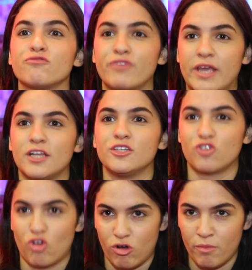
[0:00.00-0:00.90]
a real
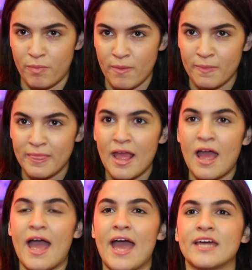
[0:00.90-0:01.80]
job
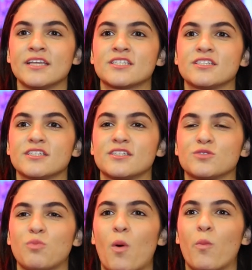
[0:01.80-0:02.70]
and this
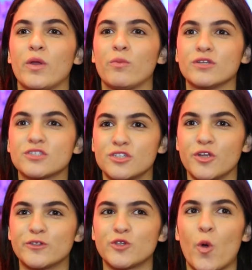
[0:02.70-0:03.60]
is what we want to
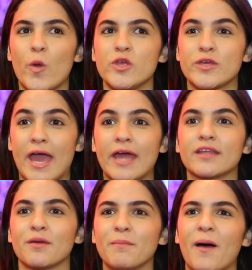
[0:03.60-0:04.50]
do so you
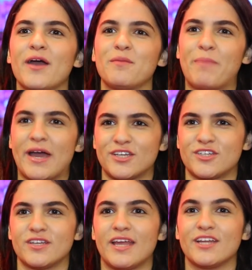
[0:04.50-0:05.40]
can combine
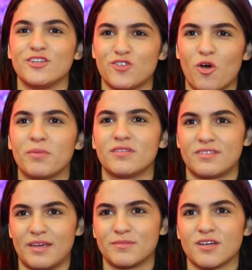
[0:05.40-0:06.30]
passion and job at the
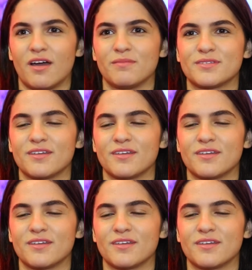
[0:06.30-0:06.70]
same time